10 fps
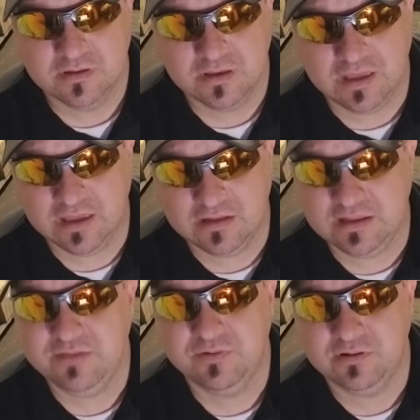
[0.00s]
and
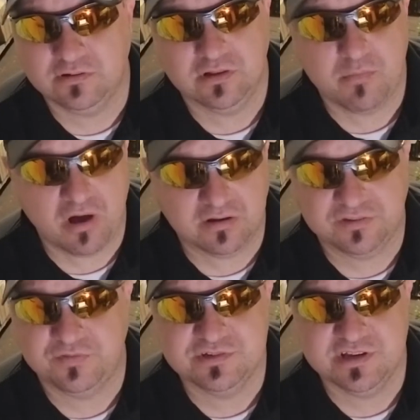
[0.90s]
even Clematis
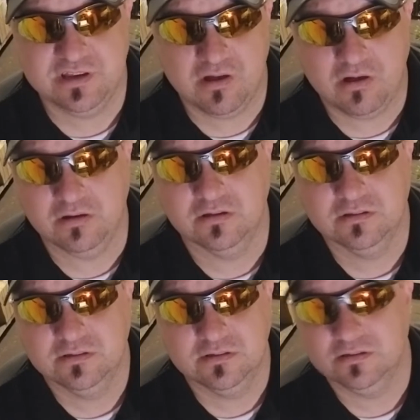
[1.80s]
virginiana.
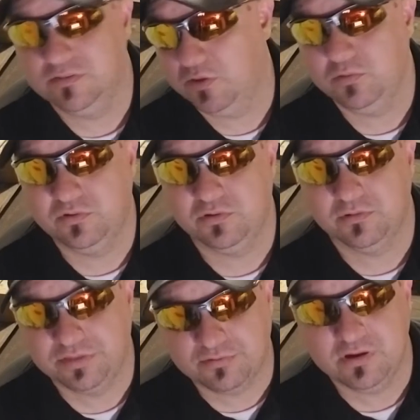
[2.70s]
Those are
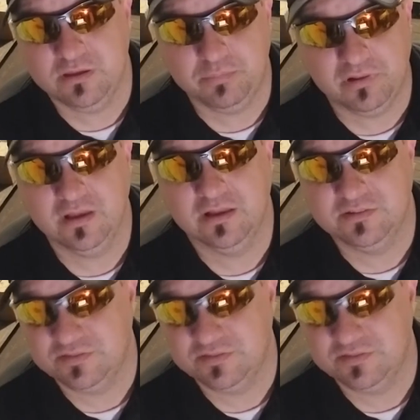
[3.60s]
3 plants